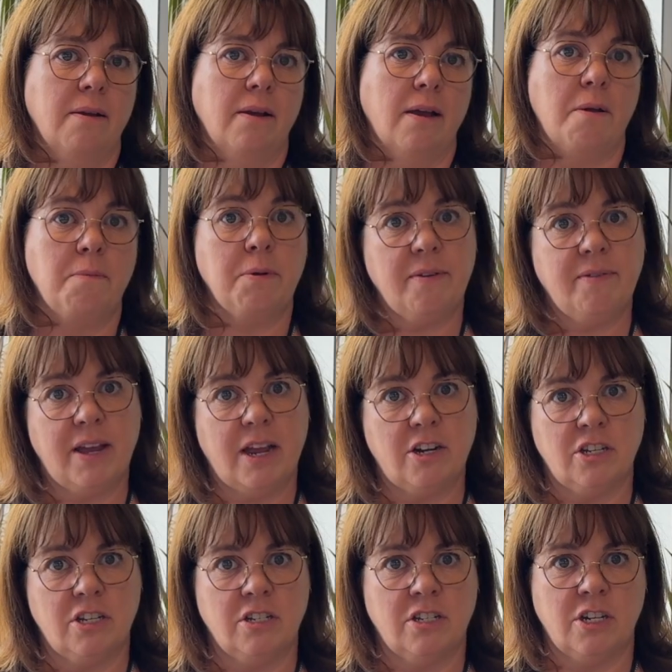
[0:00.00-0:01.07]

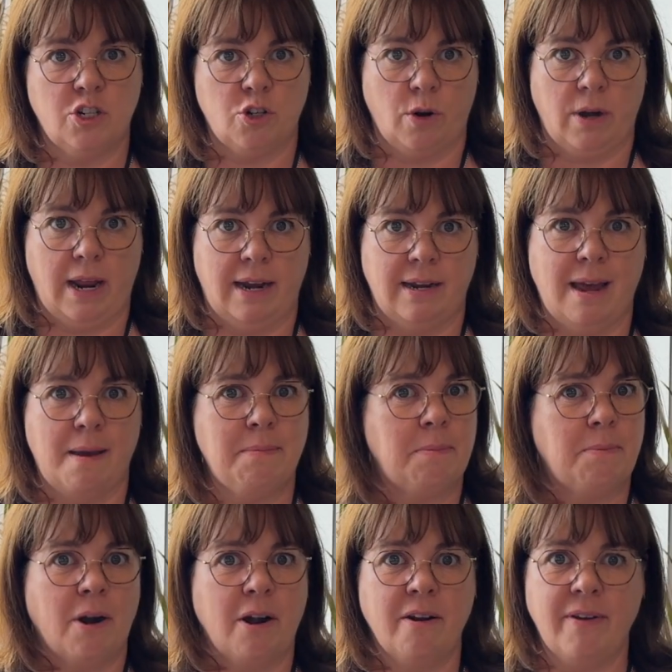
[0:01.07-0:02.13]
Abbreviations and shorthand have
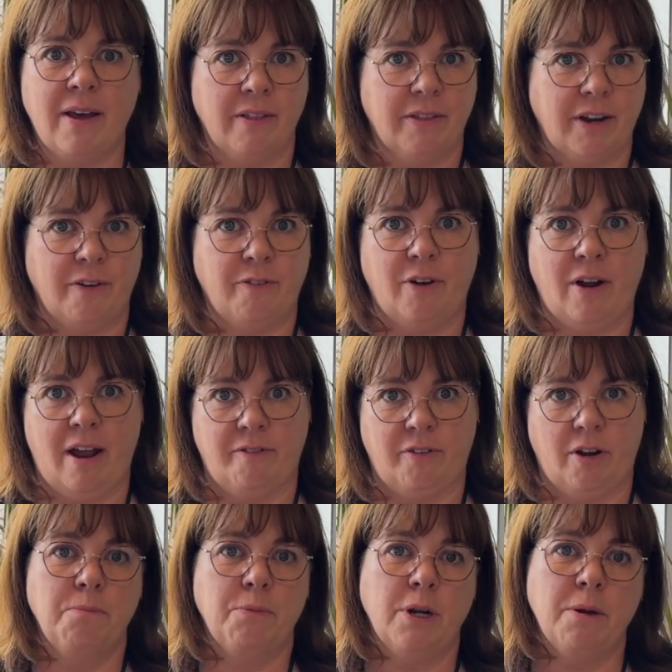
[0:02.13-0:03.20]
been part of healthcare
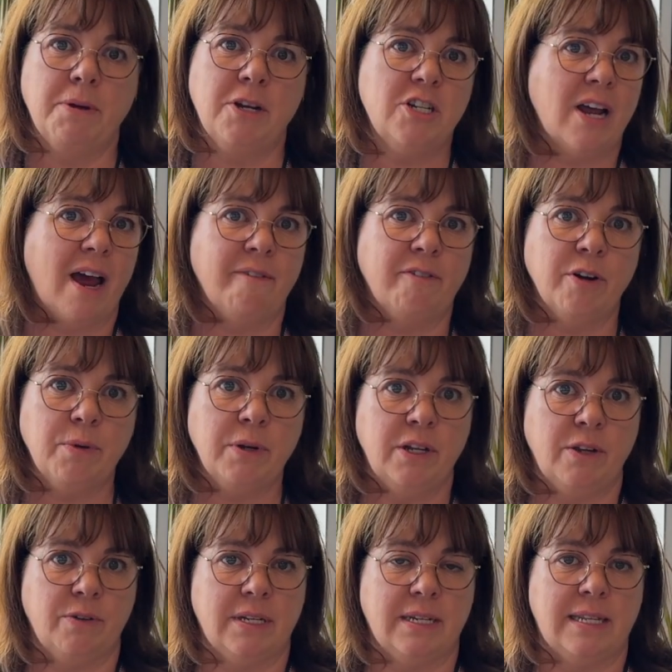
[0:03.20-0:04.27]
forever. Pretty much everyone
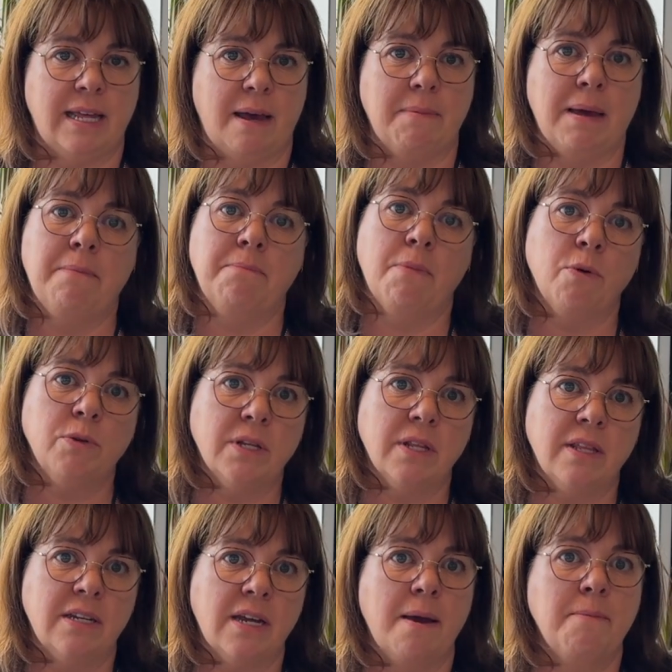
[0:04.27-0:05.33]
uses them, and most
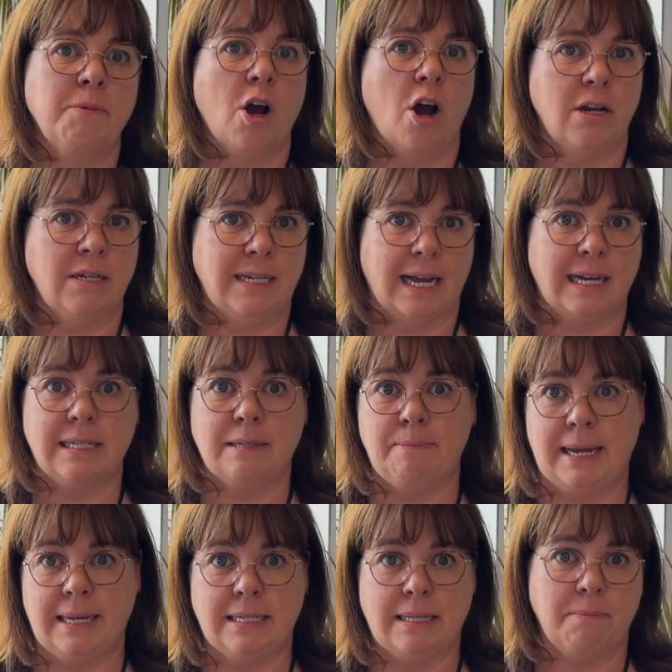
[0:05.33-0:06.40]
of the time context
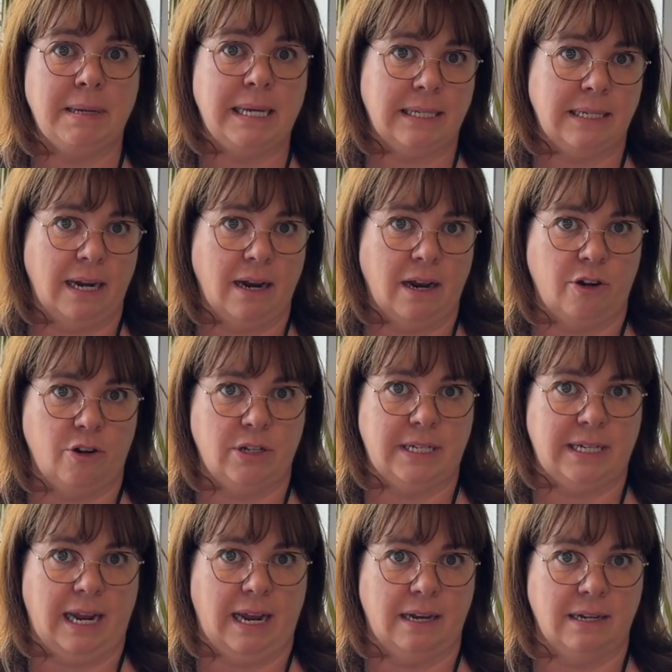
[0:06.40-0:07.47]
makes them easy to
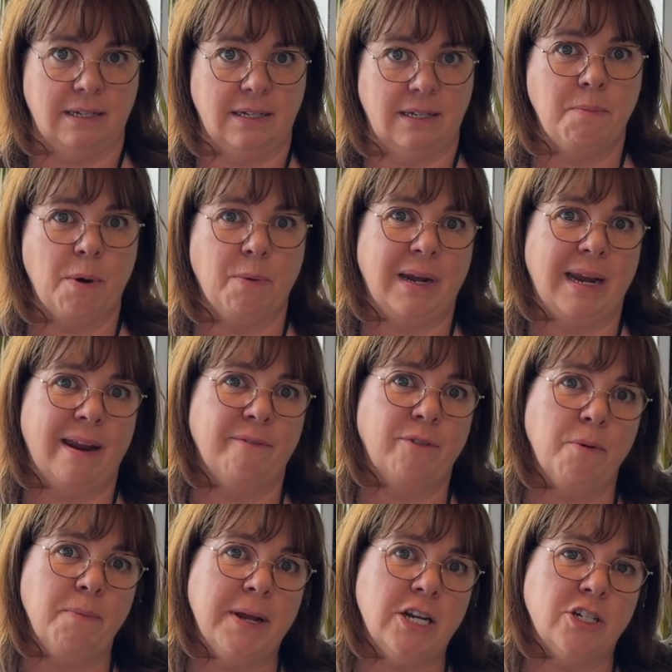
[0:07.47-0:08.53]
understand. But when
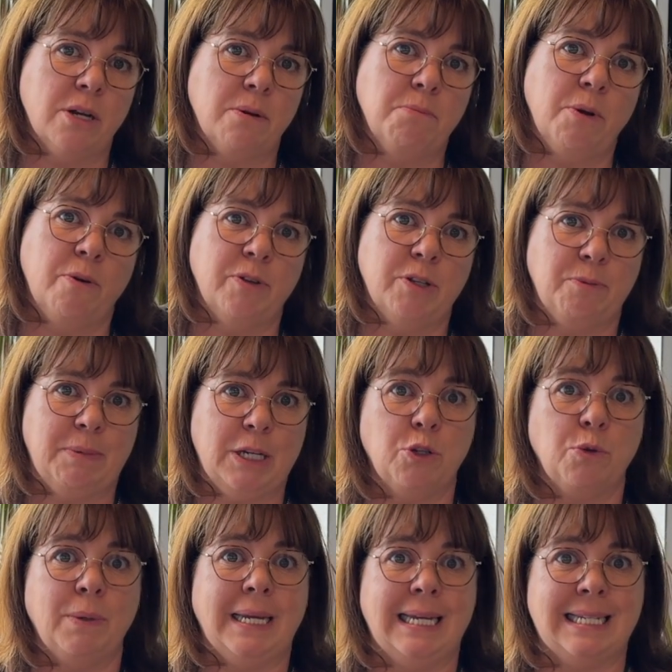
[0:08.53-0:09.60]
information moves
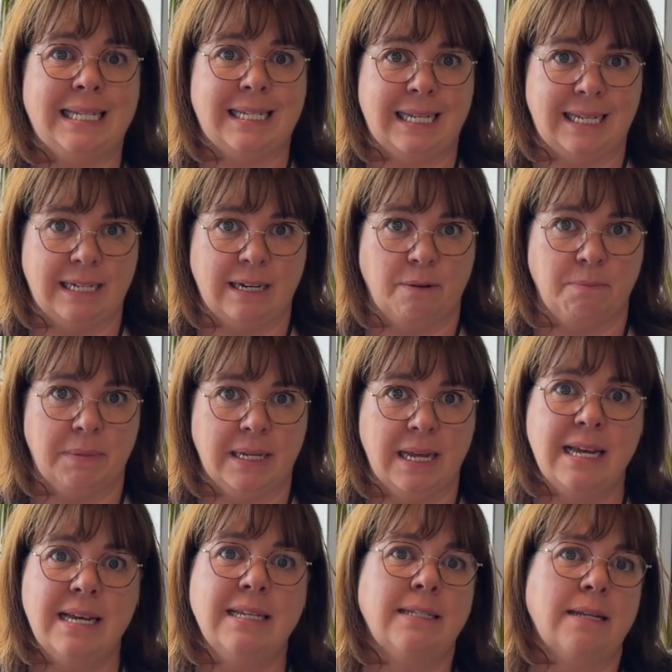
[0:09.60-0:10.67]
between systems,
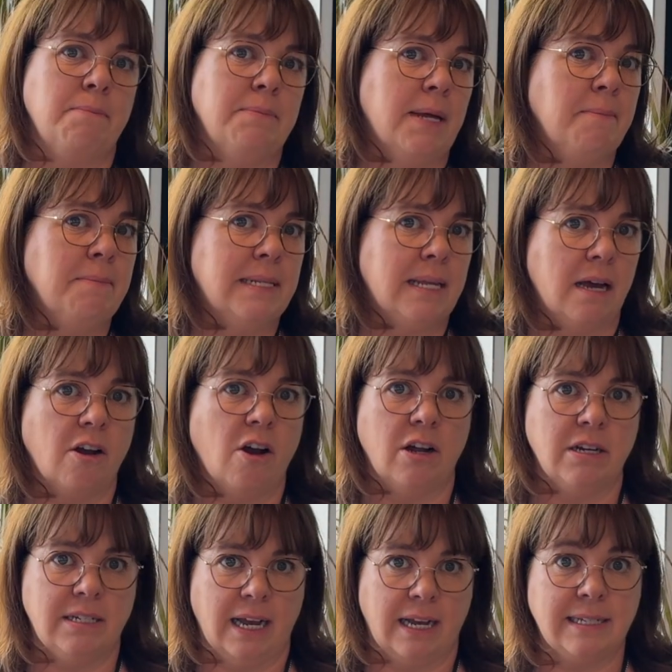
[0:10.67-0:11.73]
sometimes that
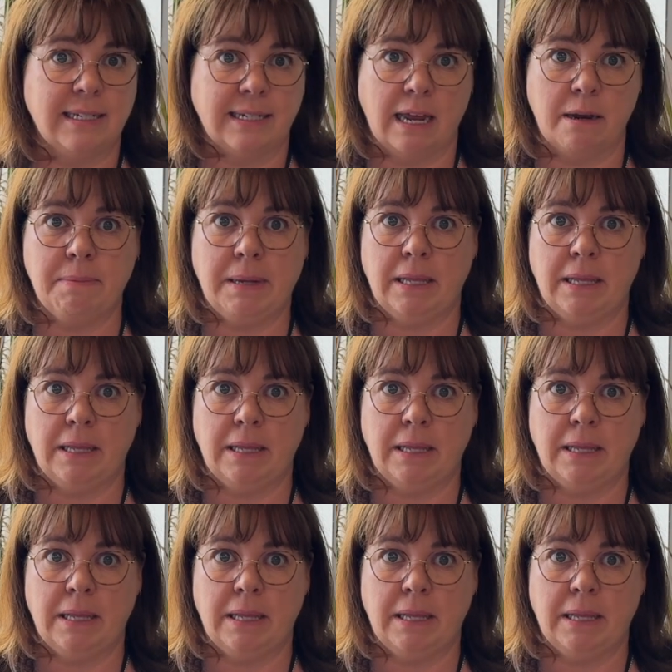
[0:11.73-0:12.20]
context can be